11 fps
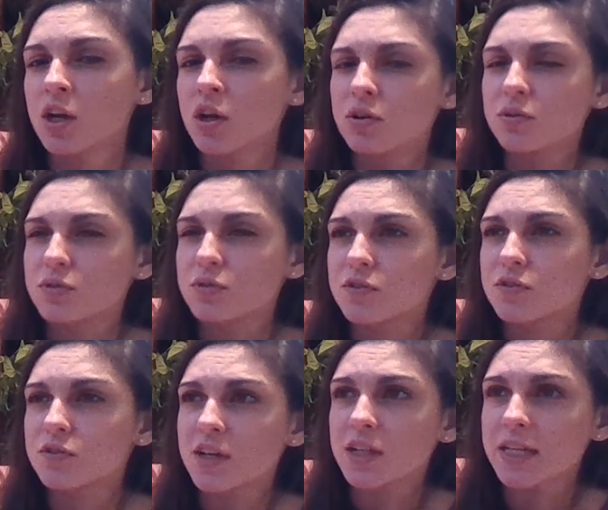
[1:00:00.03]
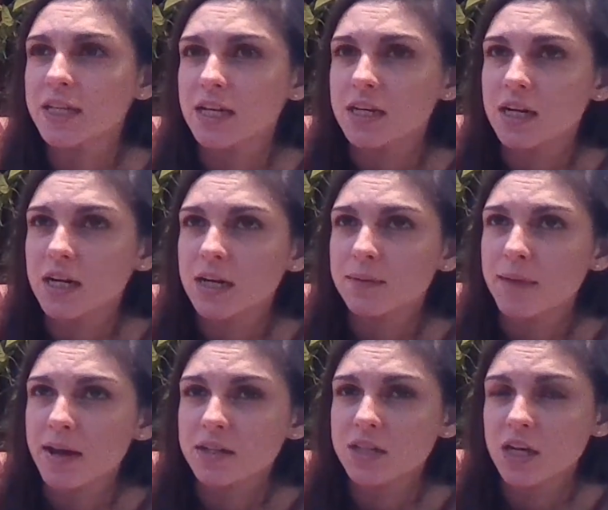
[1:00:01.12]
who's feeling out of
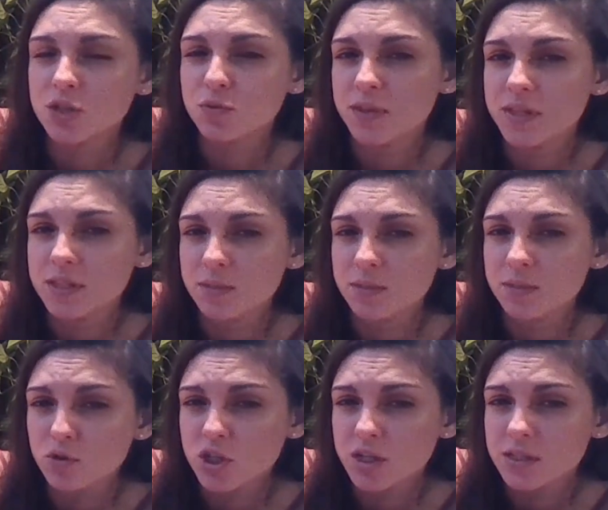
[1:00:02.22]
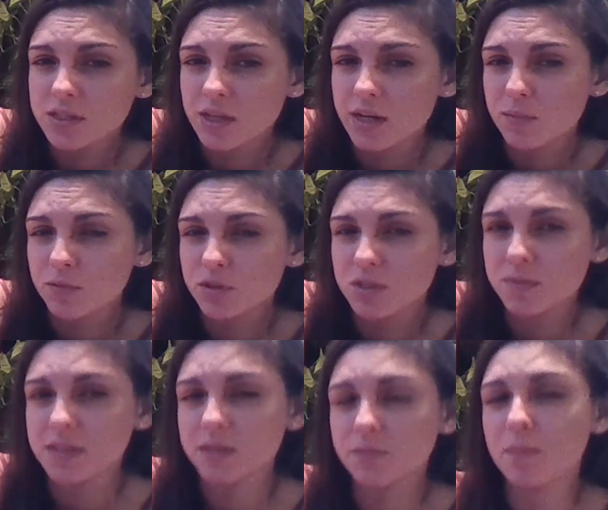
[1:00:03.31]
touch with his emotions, unable to be
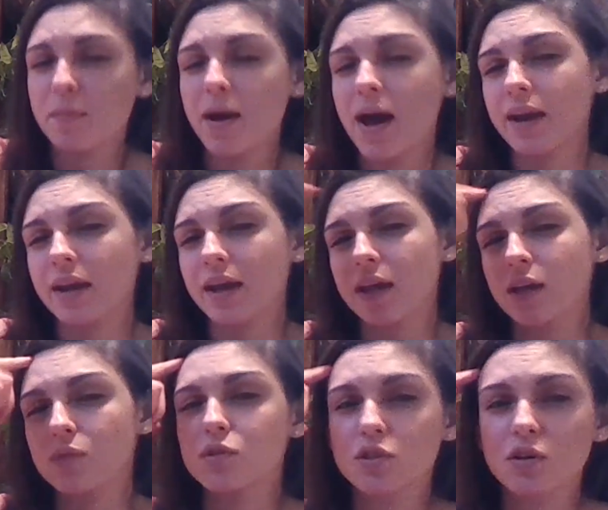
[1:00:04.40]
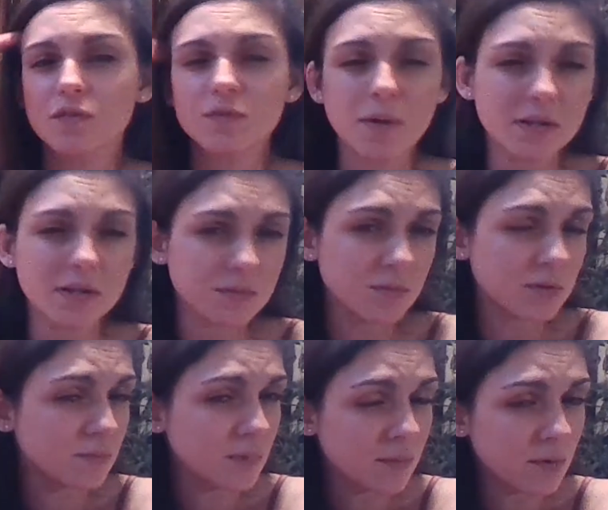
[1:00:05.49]
diplomatic and reserved about his
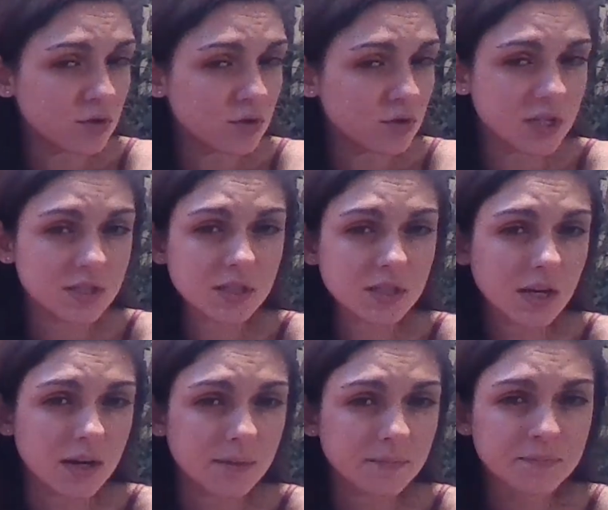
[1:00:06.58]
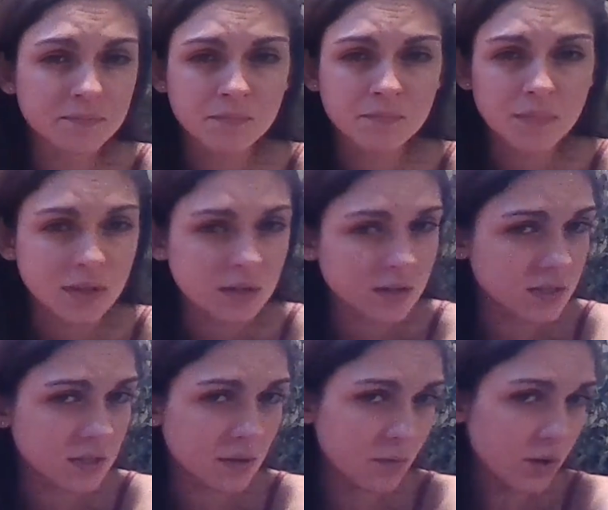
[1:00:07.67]
emotions.
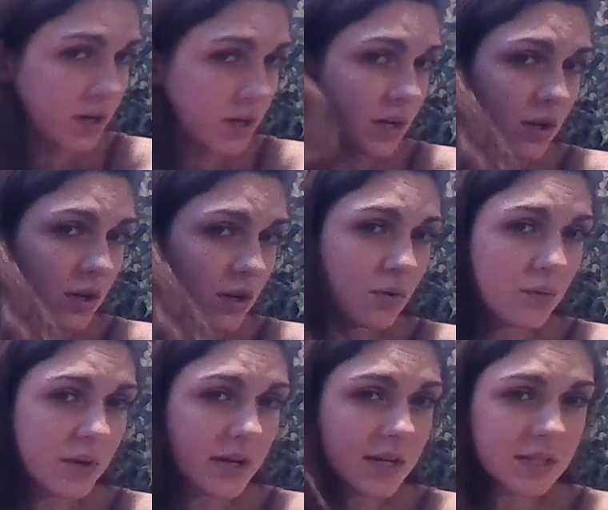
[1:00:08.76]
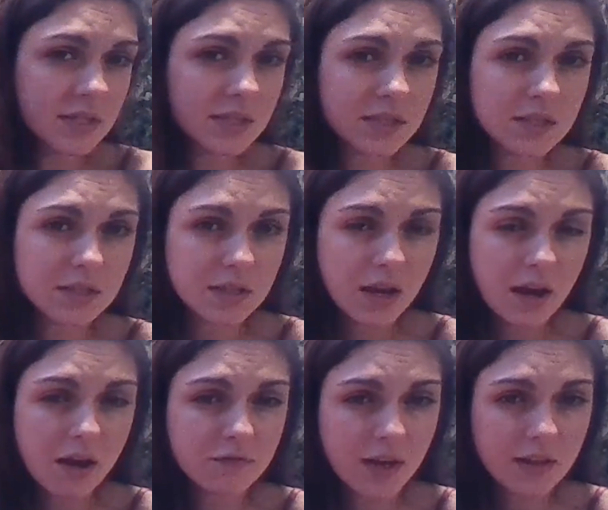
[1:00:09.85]
Someone who is,
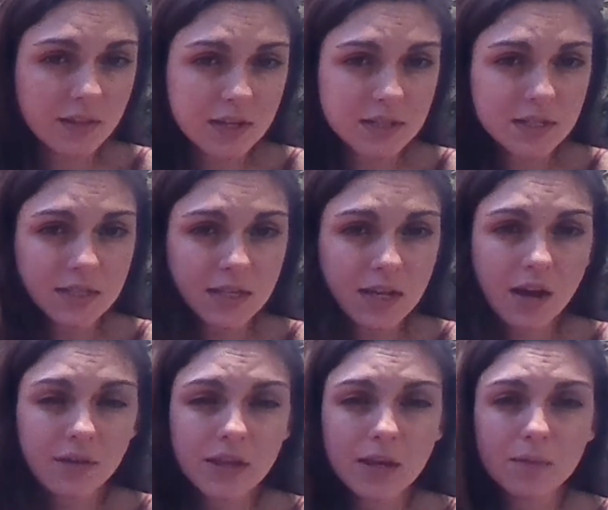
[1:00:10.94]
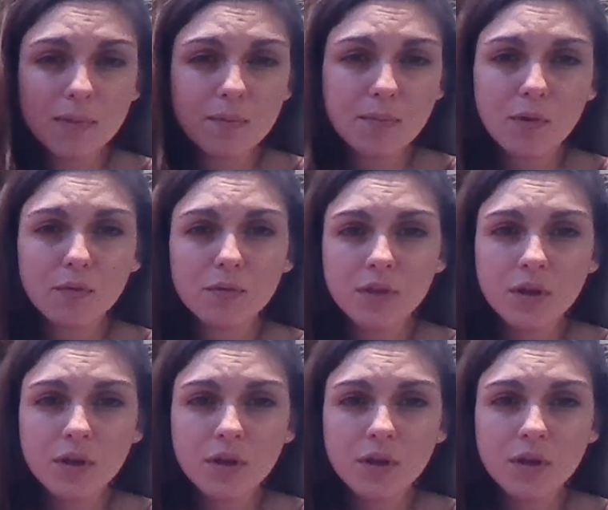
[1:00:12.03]
failing to see how they can be both